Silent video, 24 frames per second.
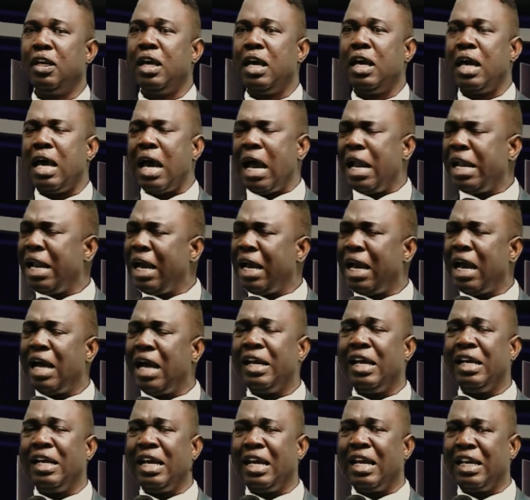And I had
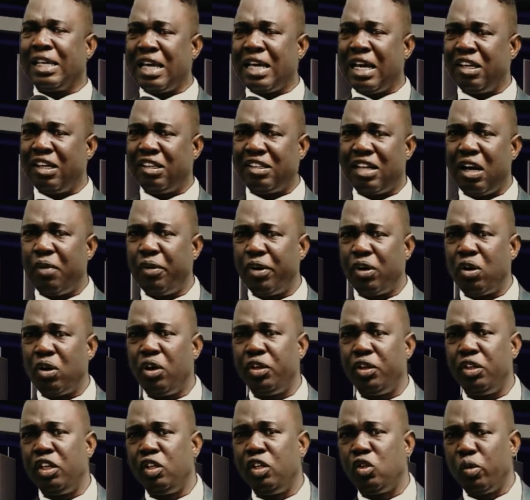an encounter with God.
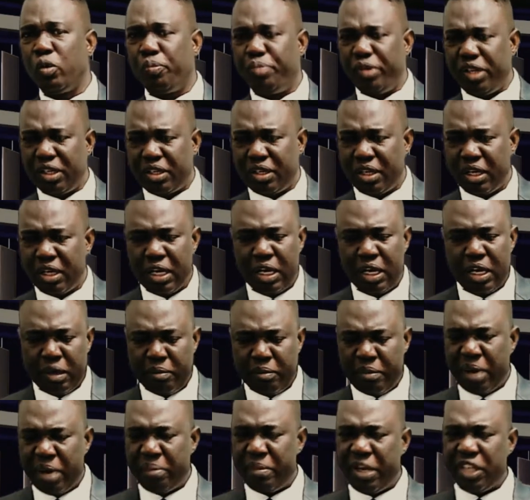You need to pick
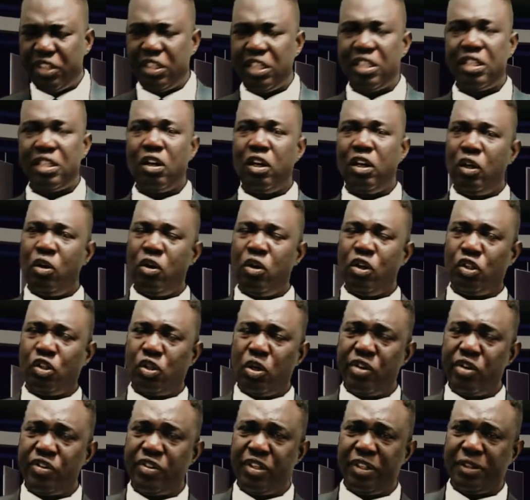my message on
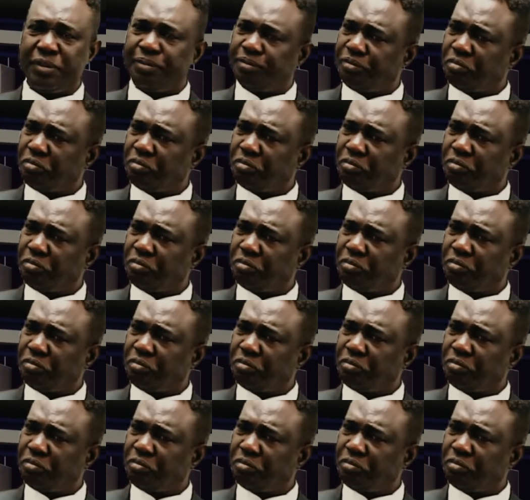Thursday.